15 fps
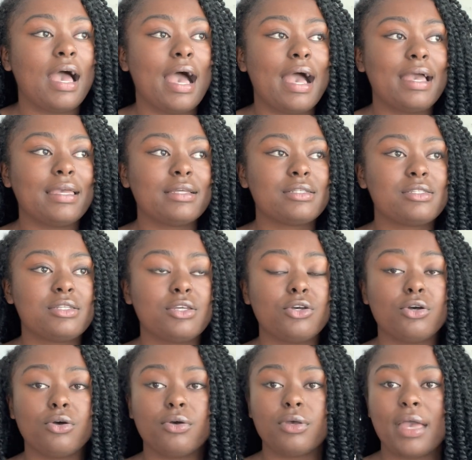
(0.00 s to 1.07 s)
I can
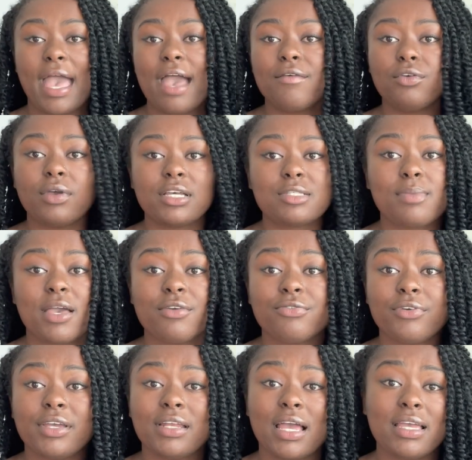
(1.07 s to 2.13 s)
still have you as my
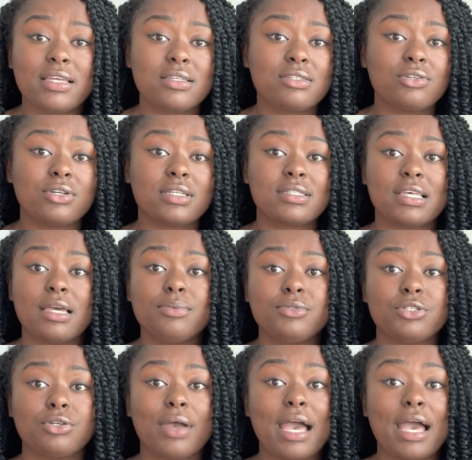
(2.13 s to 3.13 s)
friend. I can still accept you.